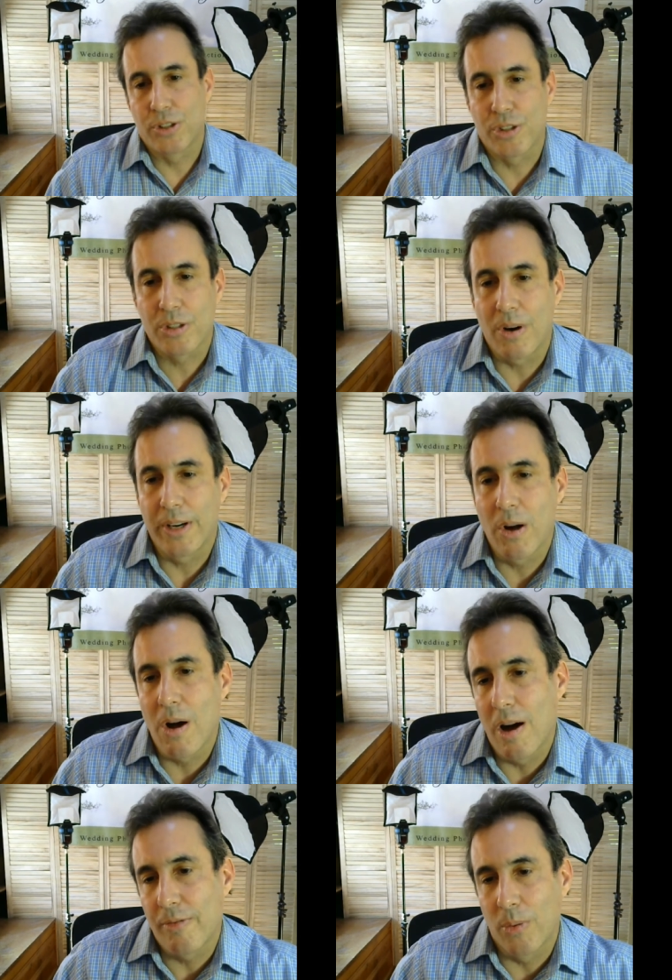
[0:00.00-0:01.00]
starting
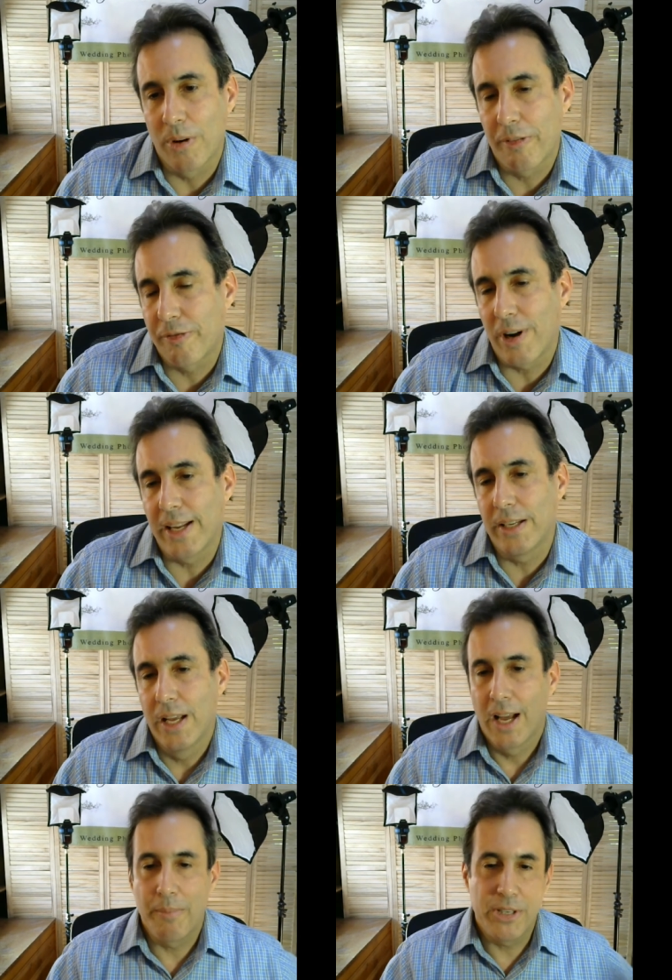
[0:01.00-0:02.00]
off or a friend,
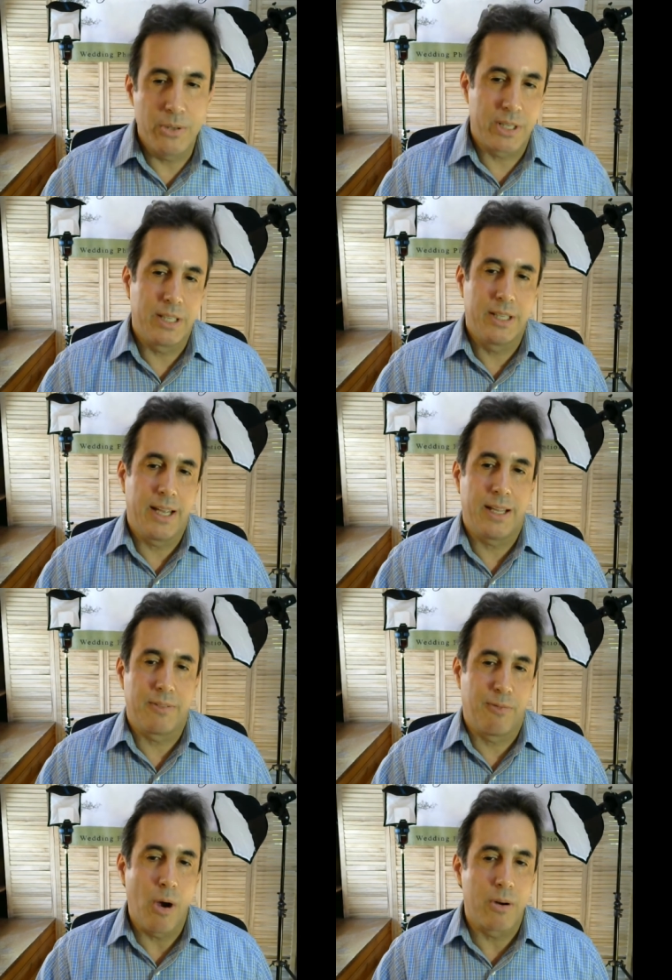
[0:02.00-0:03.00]
I mean, you can
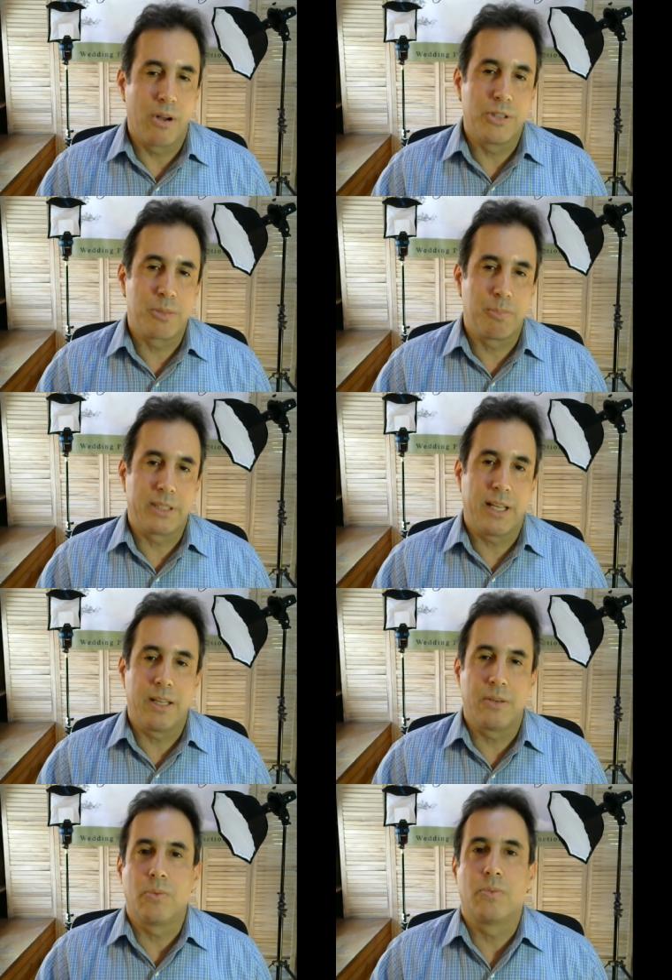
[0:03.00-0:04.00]
get photos, but
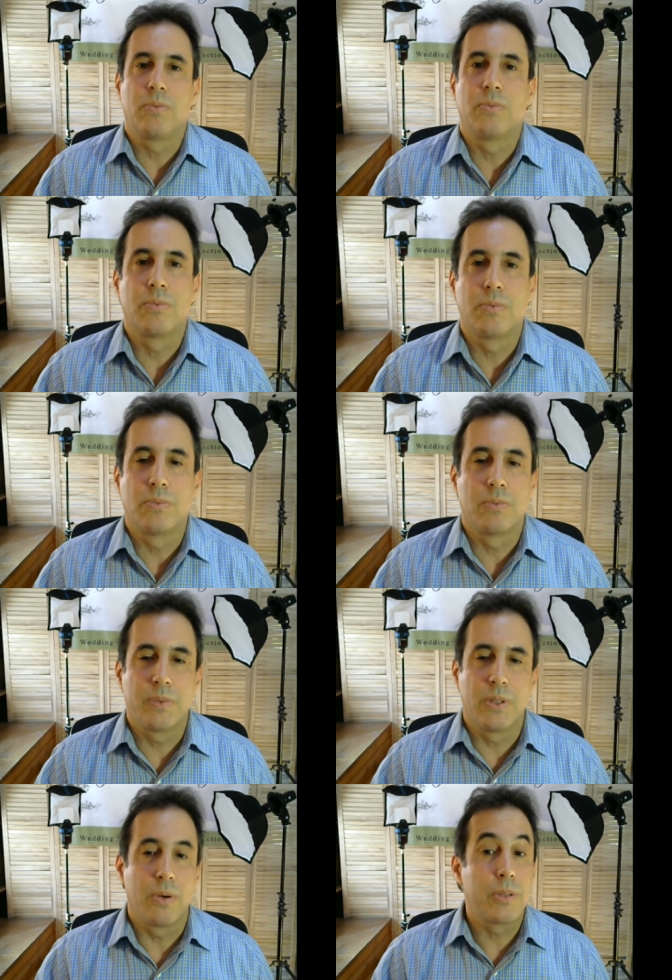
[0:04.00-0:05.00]
then,
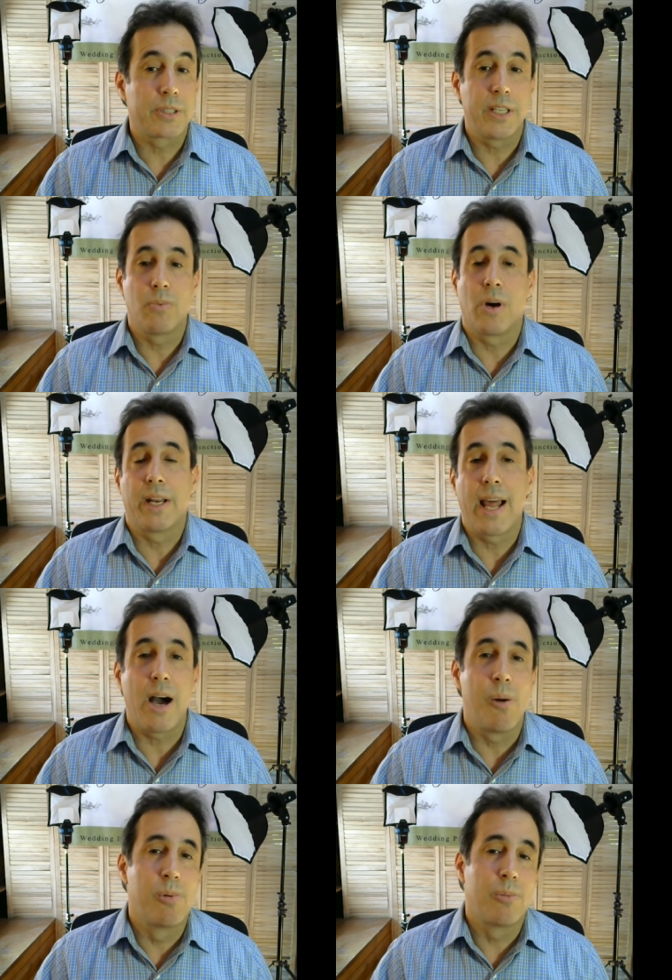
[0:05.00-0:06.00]
you know, you say you want an
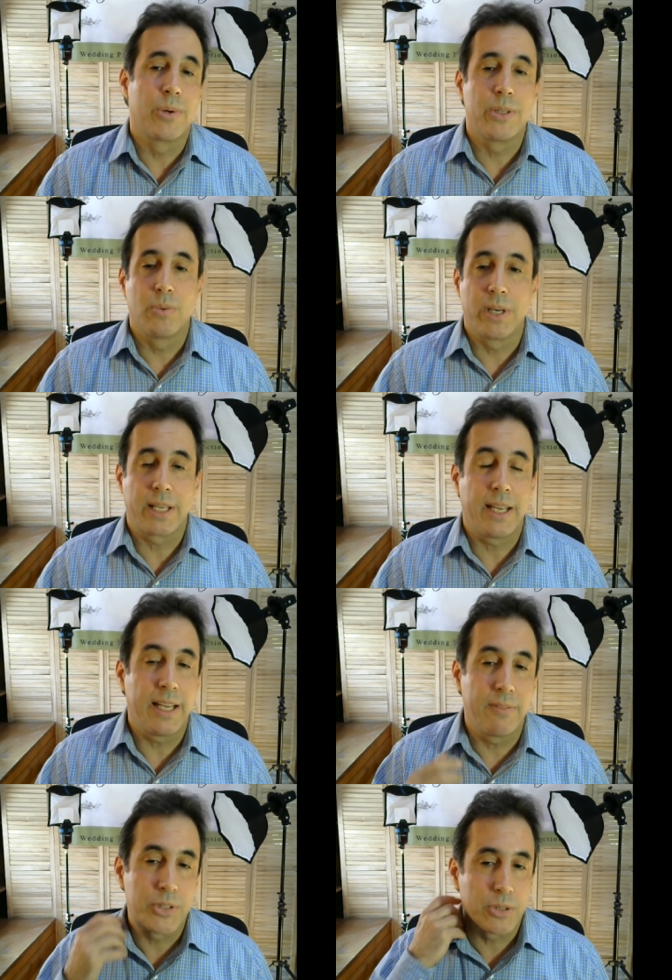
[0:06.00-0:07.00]
album or you want a
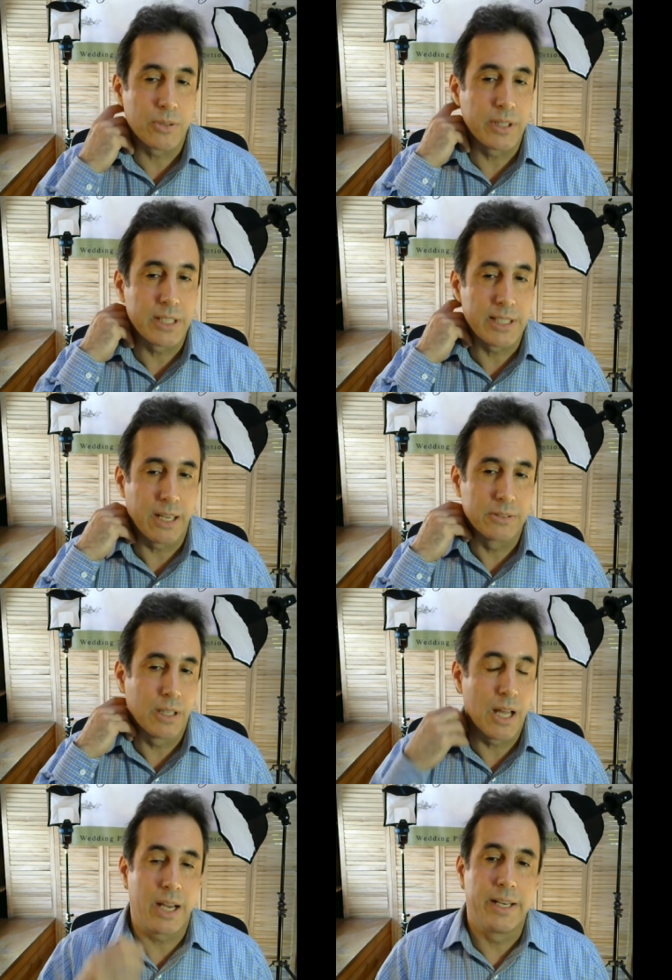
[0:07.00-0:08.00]
canvas or things down the
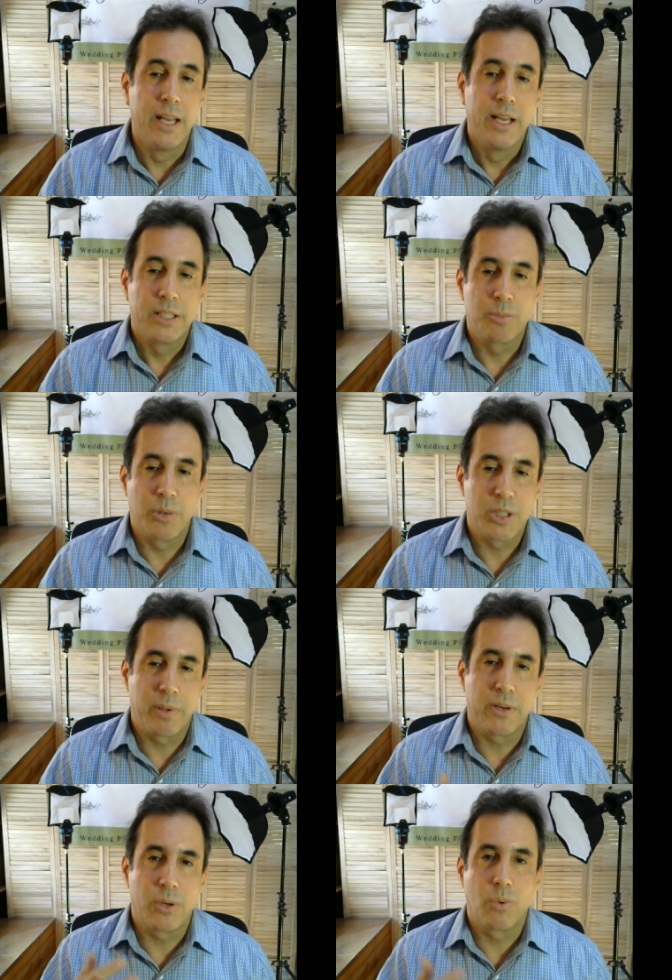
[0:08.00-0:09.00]
line. It's much
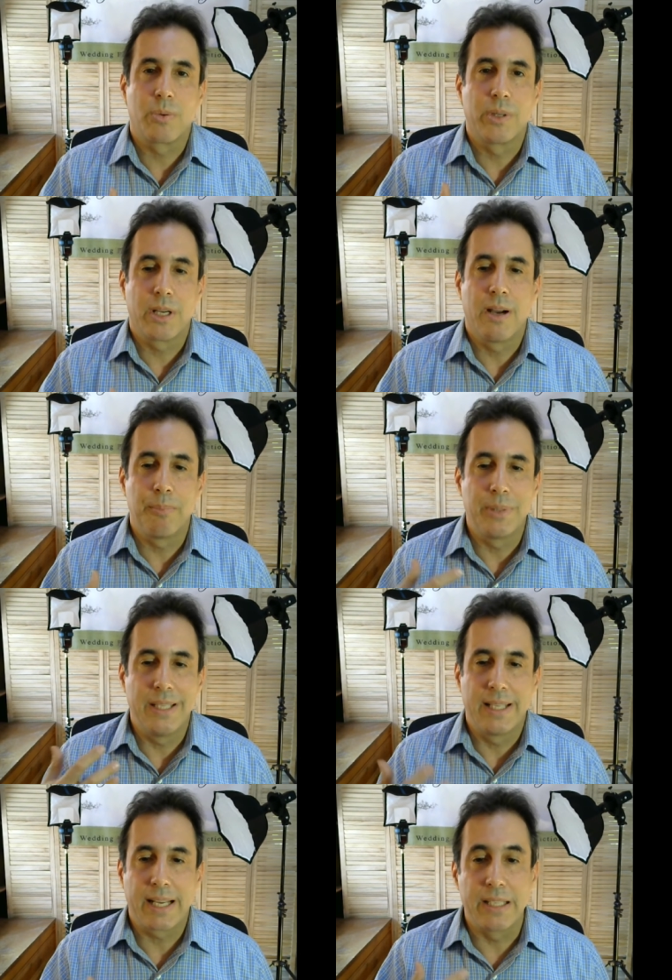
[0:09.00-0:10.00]
better to work with a company
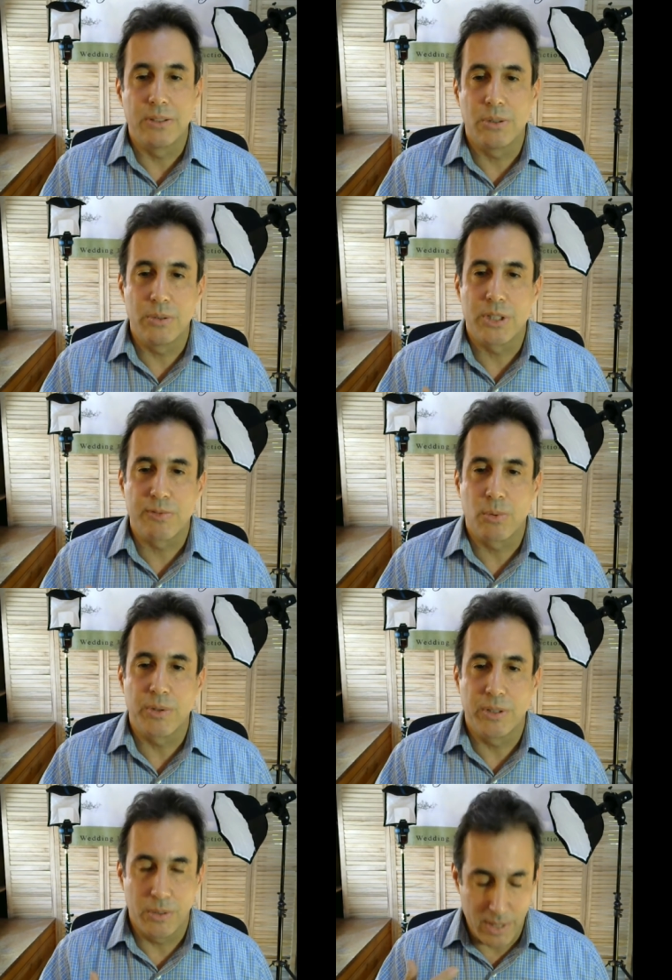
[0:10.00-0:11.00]
that can do this for
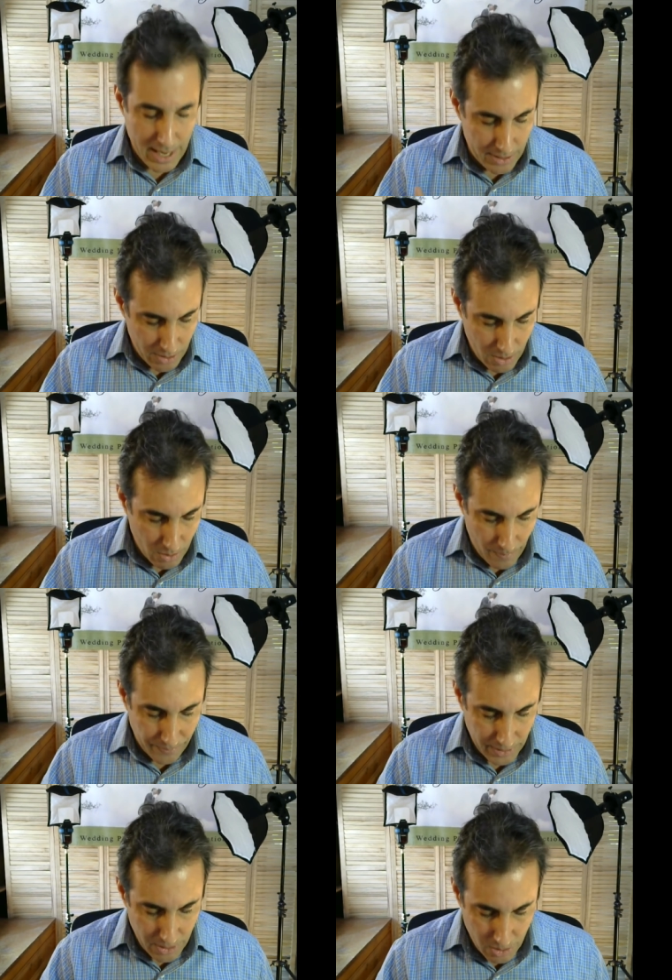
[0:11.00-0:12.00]
you and know
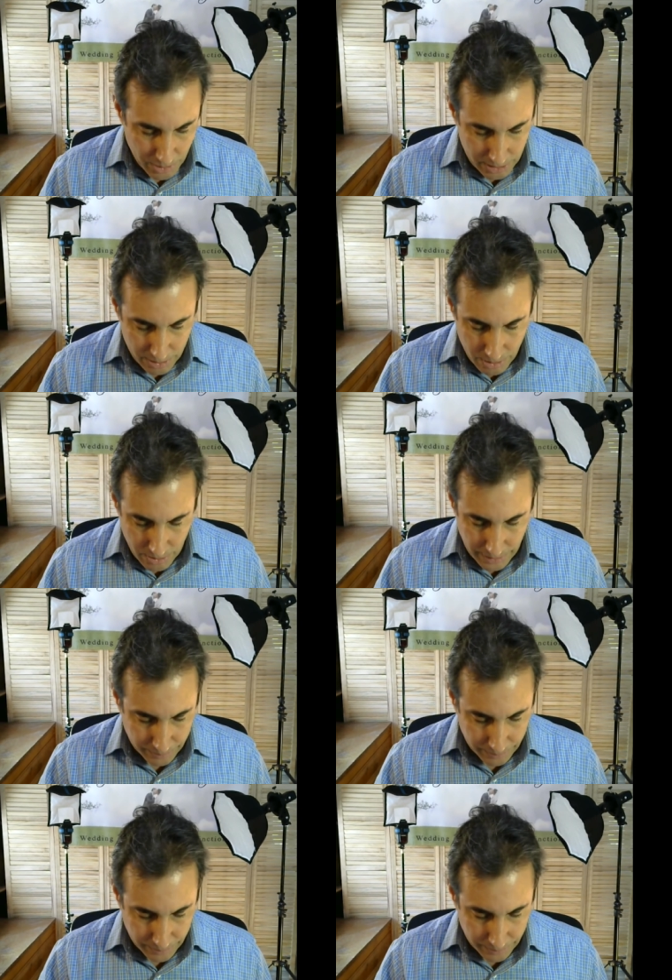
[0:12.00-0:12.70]
know what they're doing.